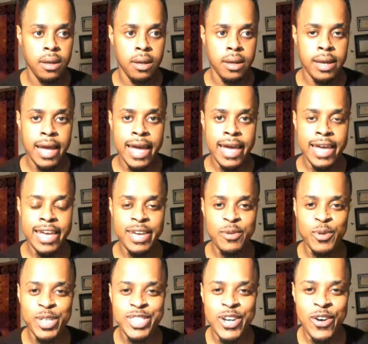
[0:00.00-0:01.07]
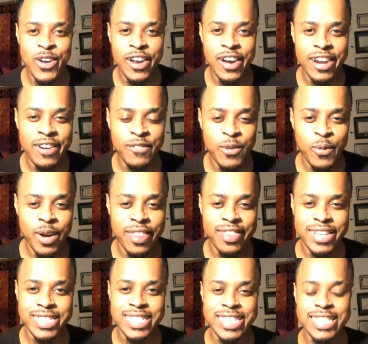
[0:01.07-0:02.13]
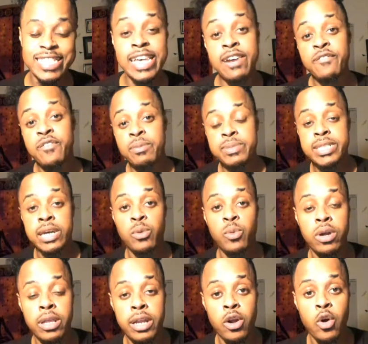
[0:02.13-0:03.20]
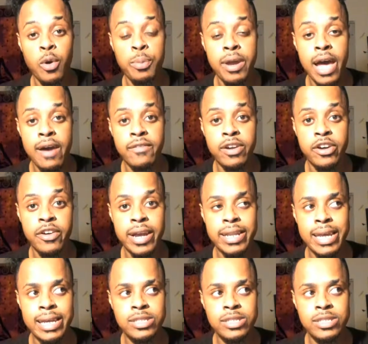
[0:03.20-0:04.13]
Hey, what's going on, everyone? This is Zen from Zen World, and I hope you're having a great day.